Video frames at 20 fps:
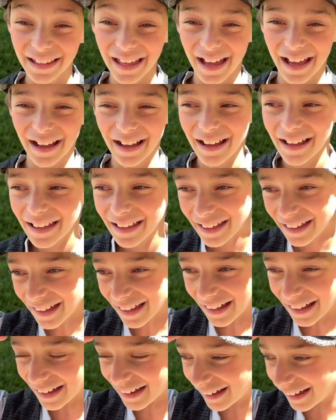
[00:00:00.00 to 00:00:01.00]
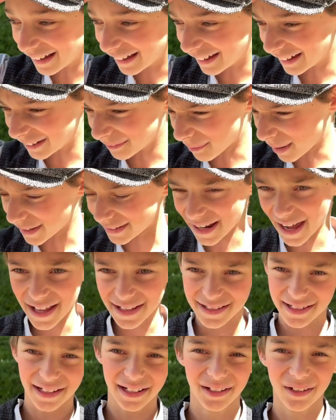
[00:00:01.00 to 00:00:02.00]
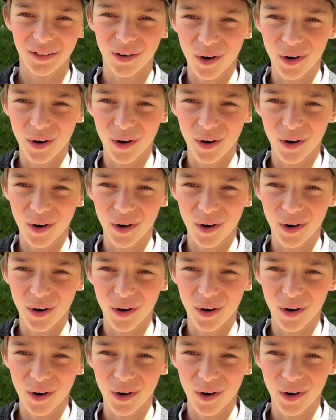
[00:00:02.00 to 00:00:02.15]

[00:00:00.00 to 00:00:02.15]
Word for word: Yeah. Uh, my dad's in it